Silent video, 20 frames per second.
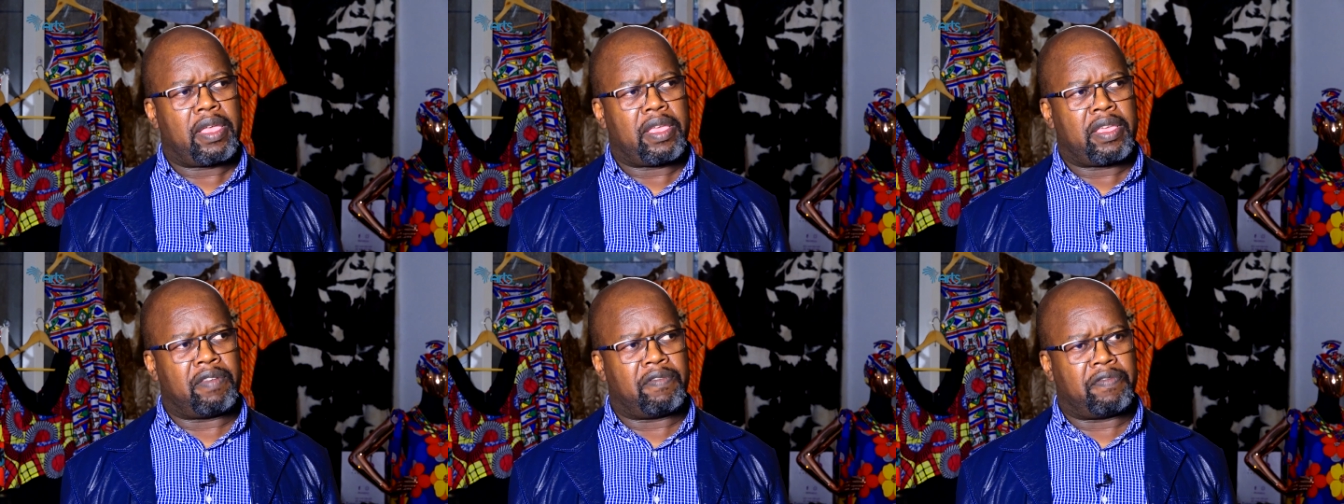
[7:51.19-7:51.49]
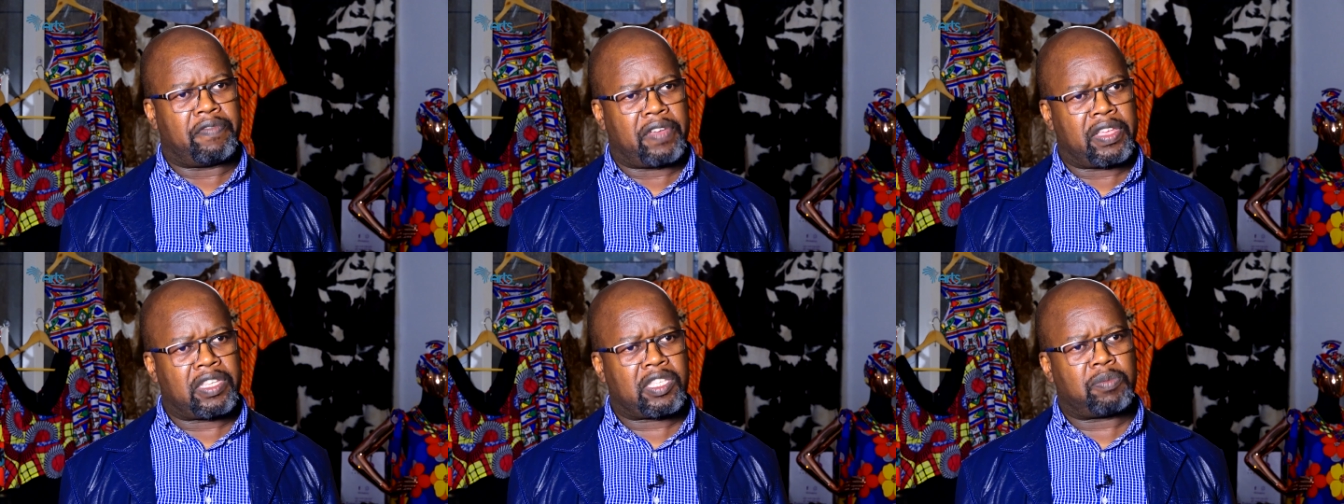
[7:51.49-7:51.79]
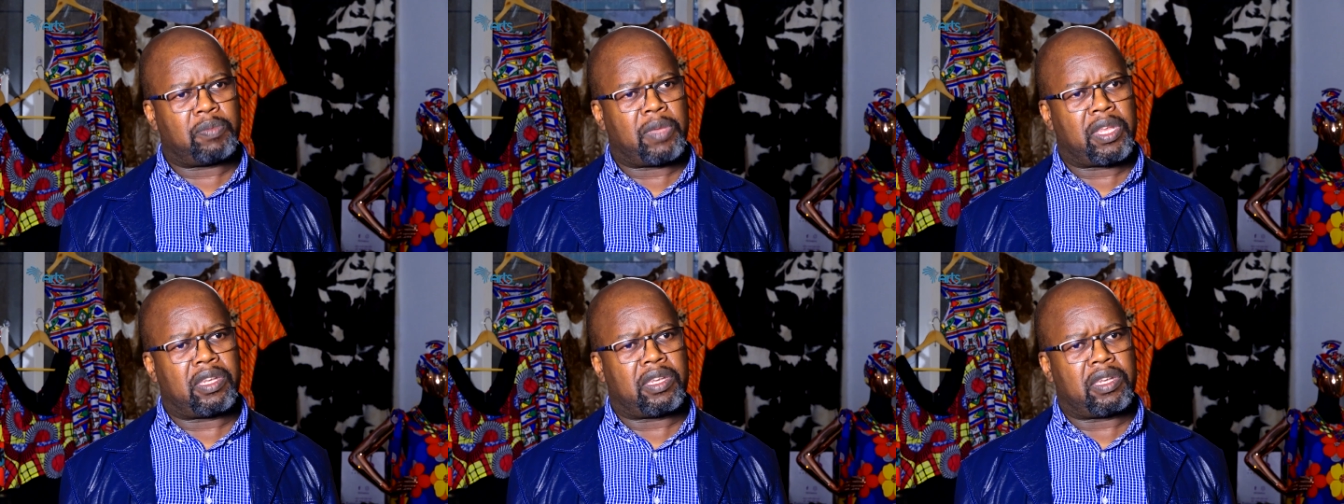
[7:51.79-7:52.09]

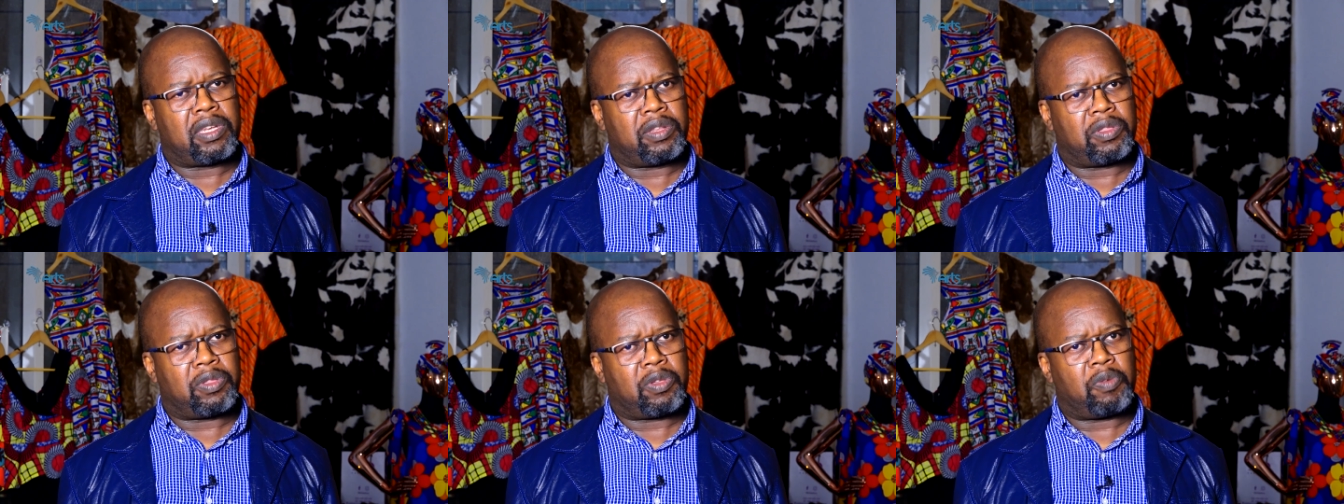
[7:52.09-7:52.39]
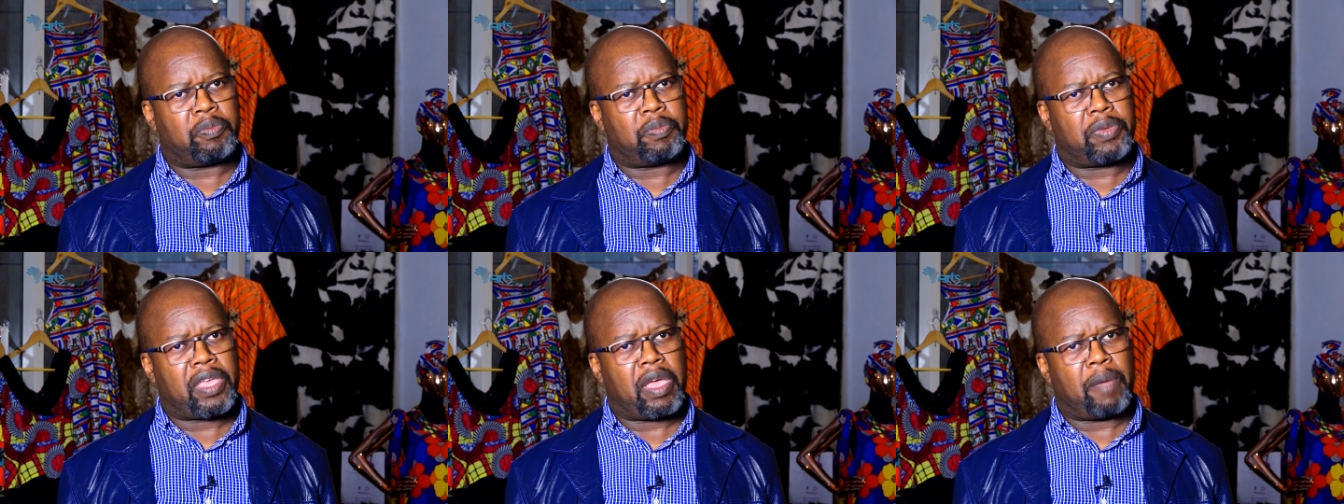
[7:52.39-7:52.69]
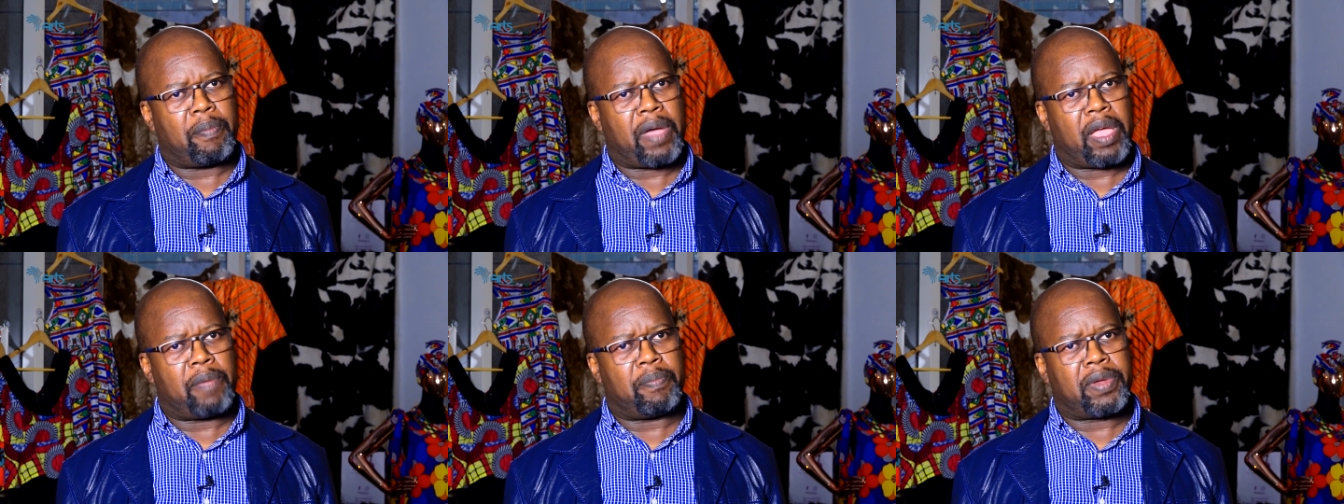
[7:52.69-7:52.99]
investment in Ethiopia
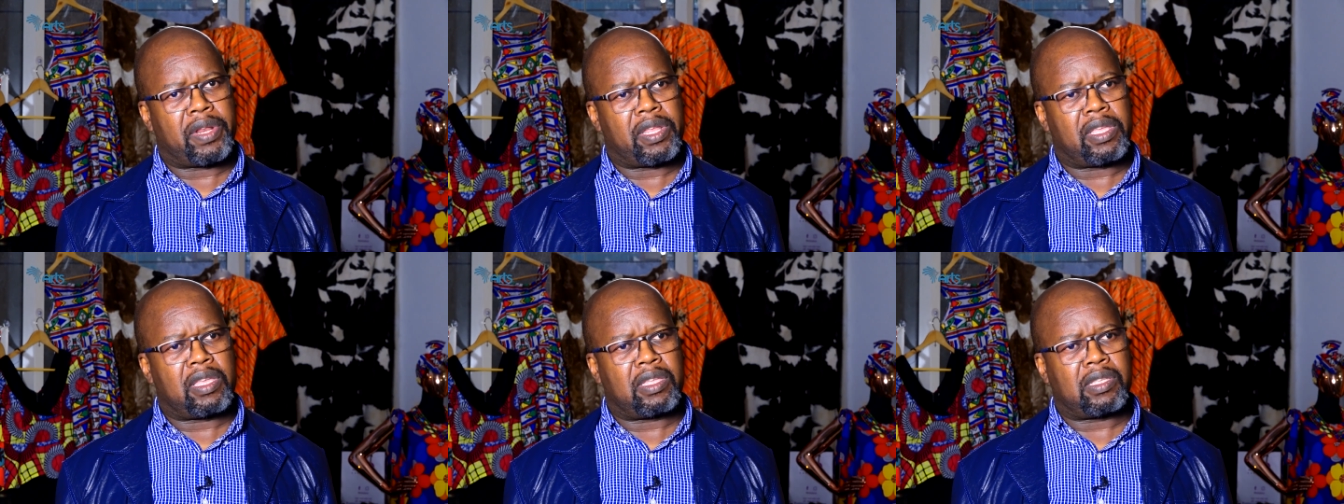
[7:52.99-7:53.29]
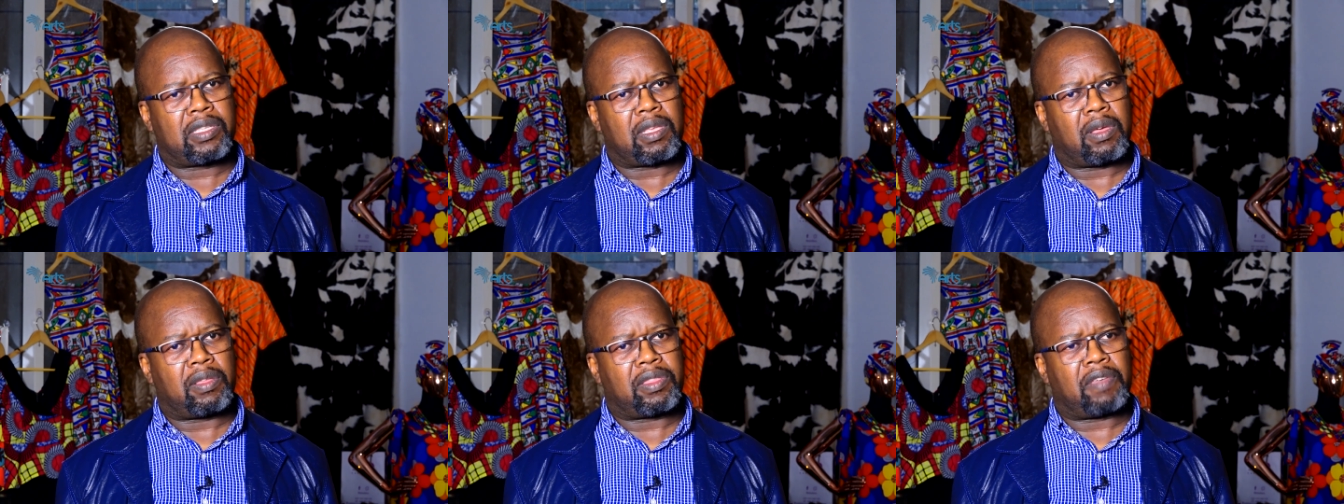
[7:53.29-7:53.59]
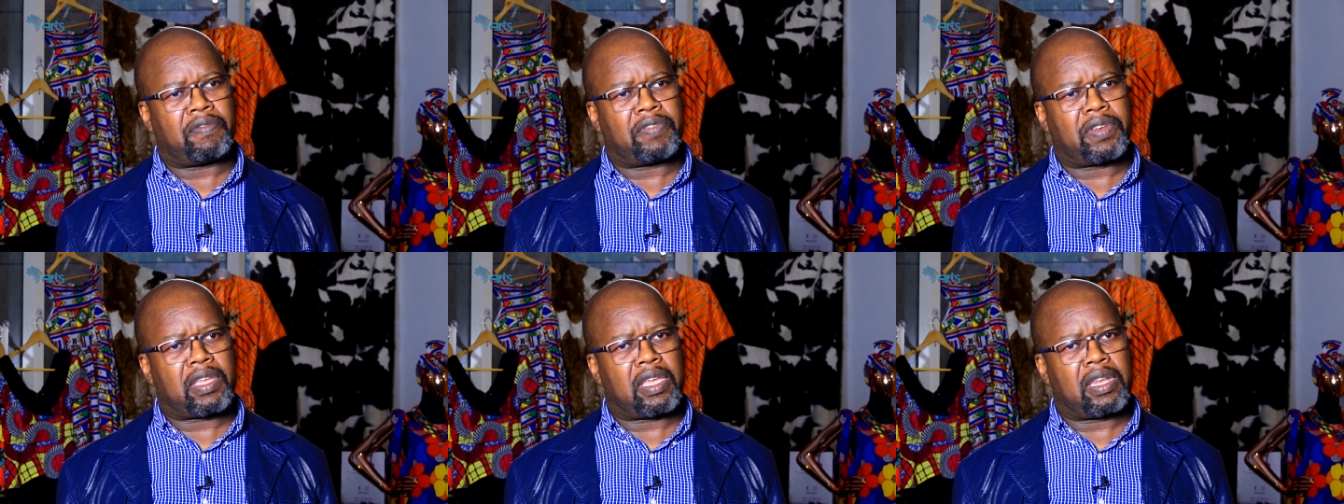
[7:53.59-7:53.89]
by bringing South
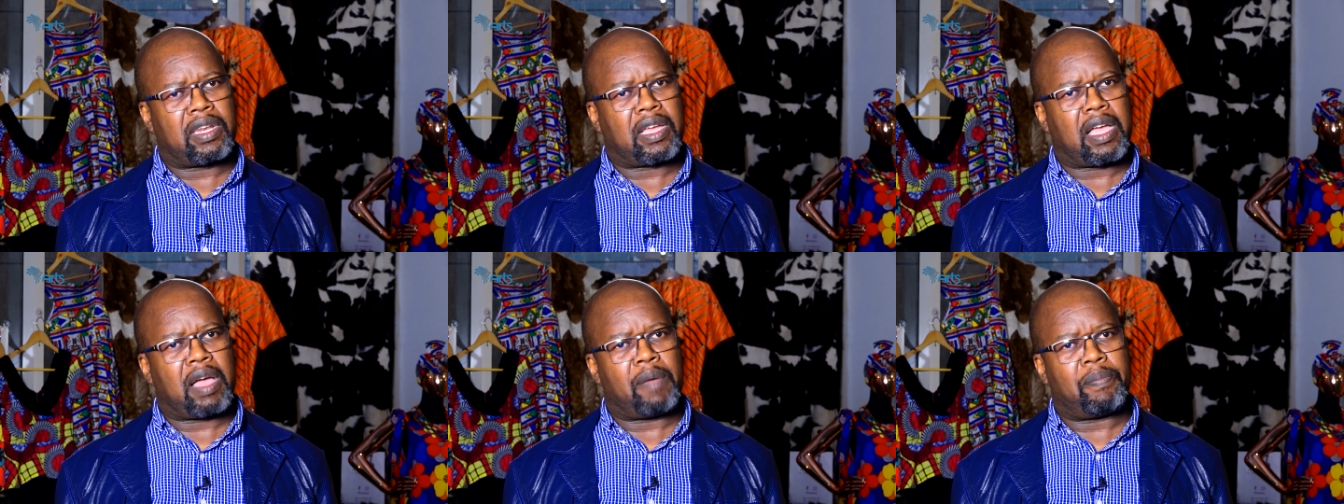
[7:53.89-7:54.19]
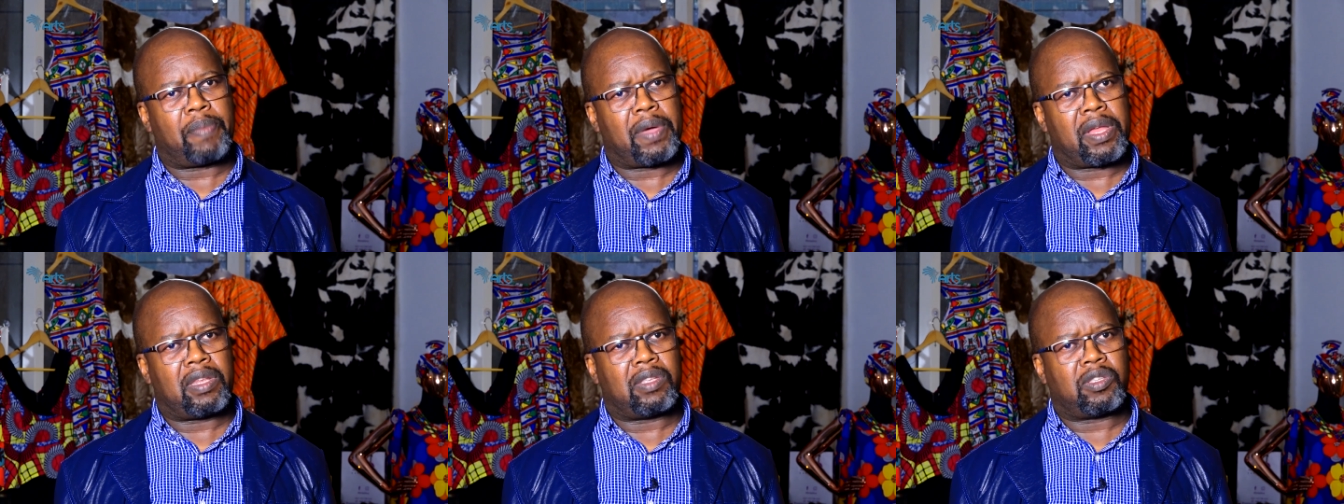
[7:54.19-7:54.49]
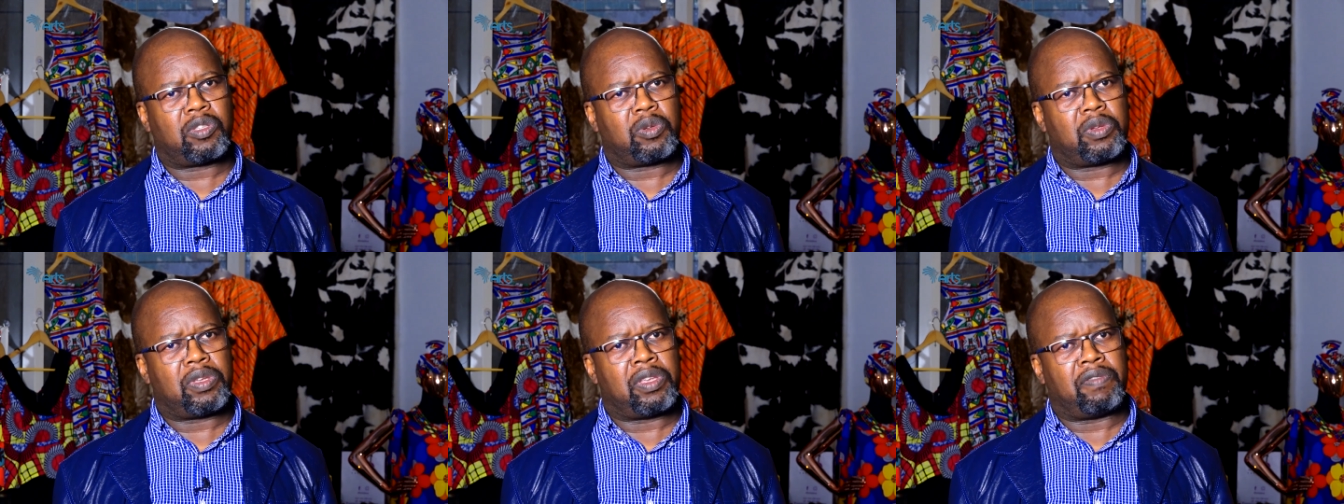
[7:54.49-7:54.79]
African
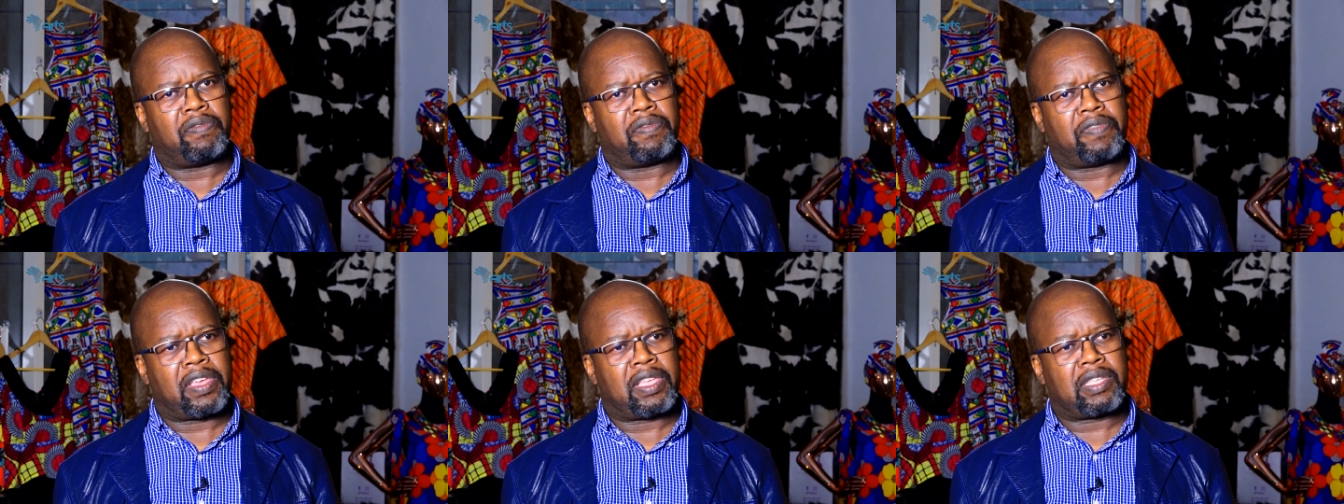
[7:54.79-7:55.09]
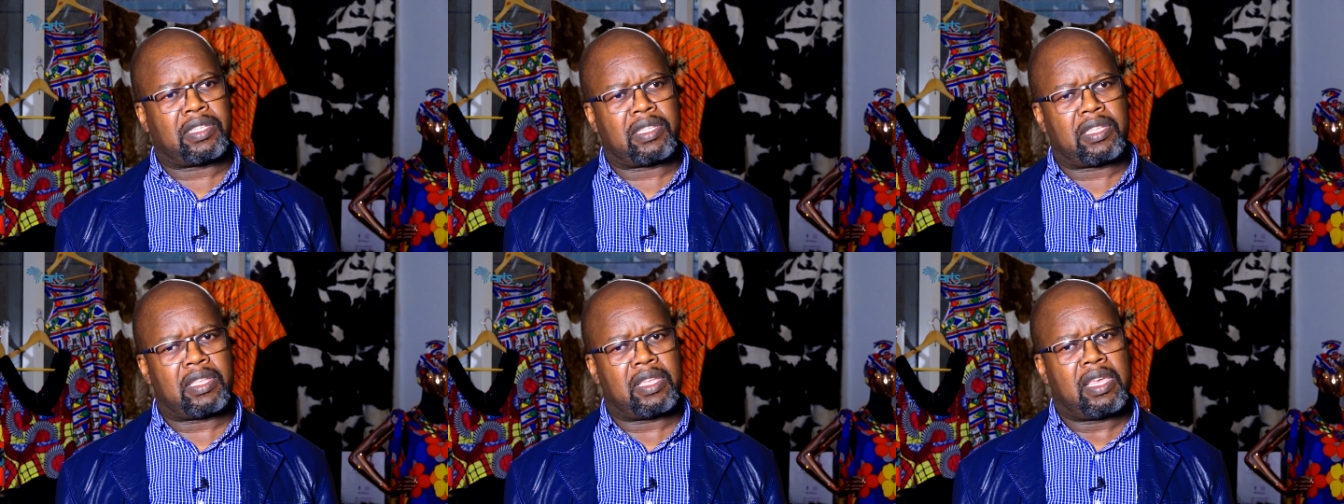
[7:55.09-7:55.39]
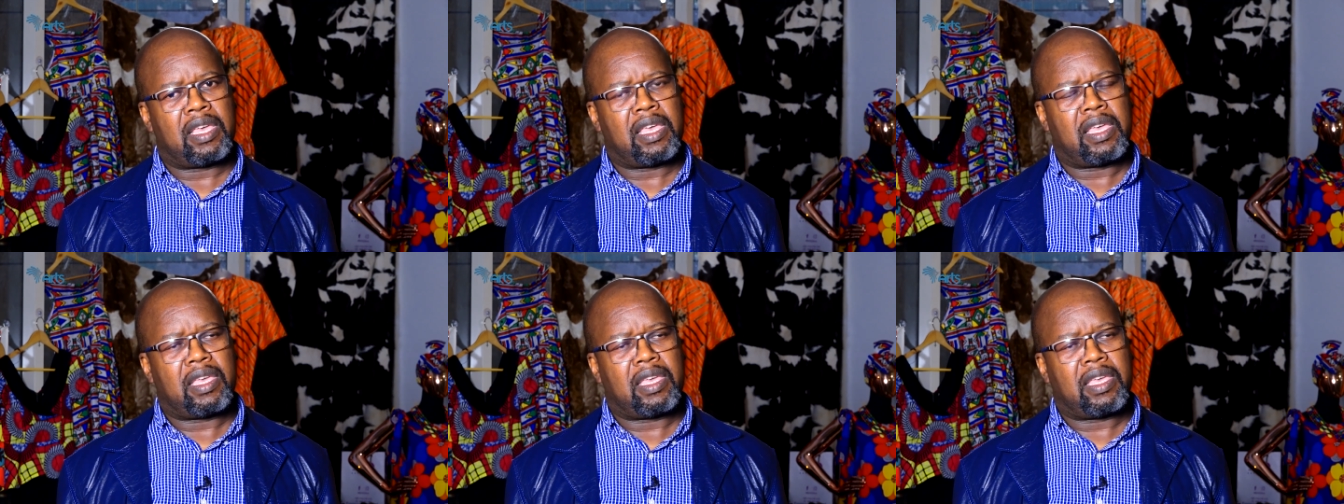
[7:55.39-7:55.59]
companies to invest